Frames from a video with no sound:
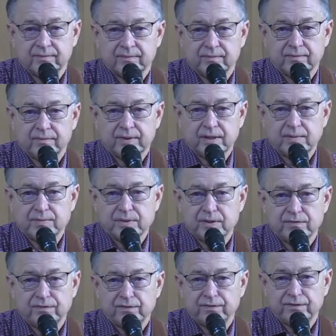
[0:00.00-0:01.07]

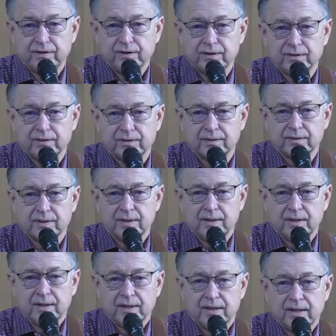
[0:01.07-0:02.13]
unfulfilling.
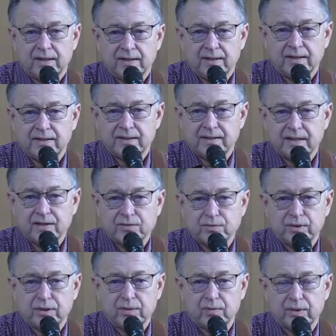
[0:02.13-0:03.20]
And that's
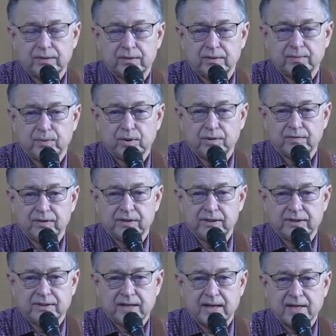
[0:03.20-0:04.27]
really what the book of
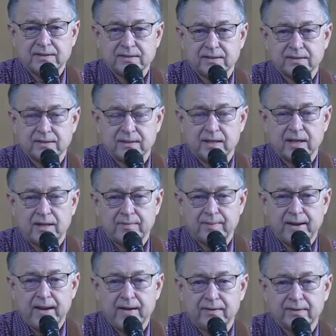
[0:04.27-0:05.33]
Ecclesiastes is a lot
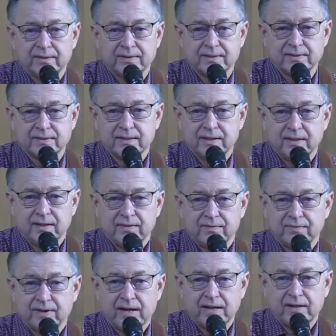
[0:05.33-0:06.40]
about, is this
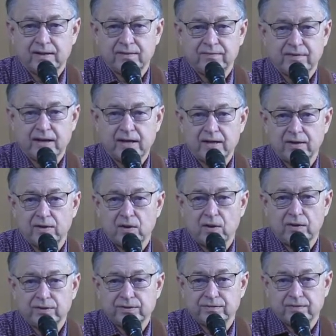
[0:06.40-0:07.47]
vanity, vanity.
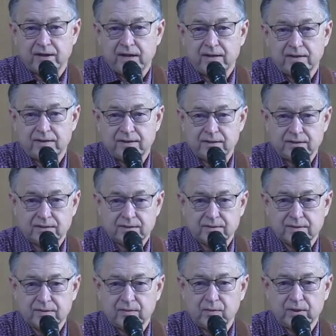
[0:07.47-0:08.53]
All is vanity is
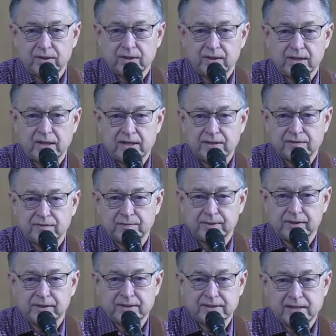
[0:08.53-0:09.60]
one of the lines from
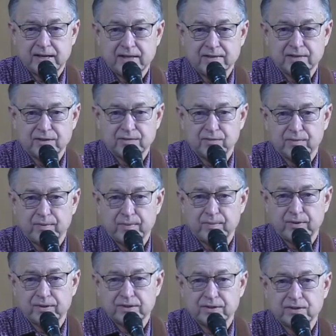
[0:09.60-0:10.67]
Ecclesiastes,
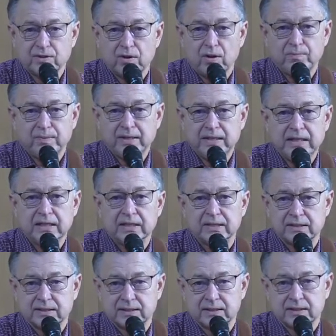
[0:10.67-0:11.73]
remember, because it's all
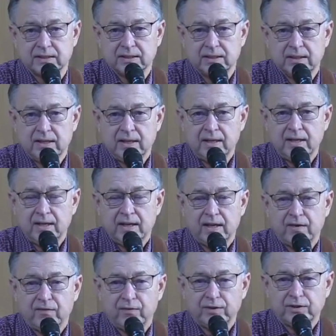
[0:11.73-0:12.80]
meaningless
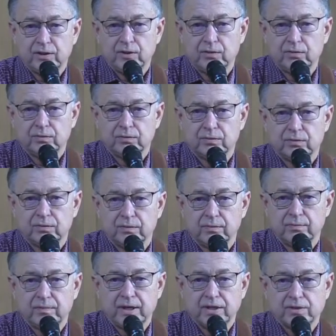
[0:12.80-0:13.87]
if we don't
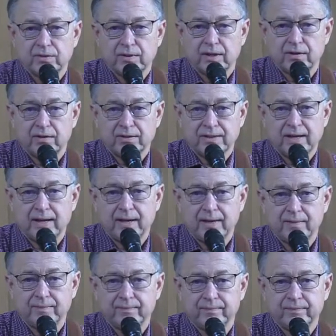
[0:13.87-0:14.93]
measure out our
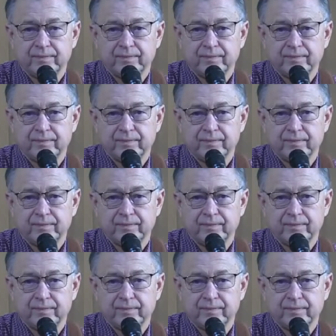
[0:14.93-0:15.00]
time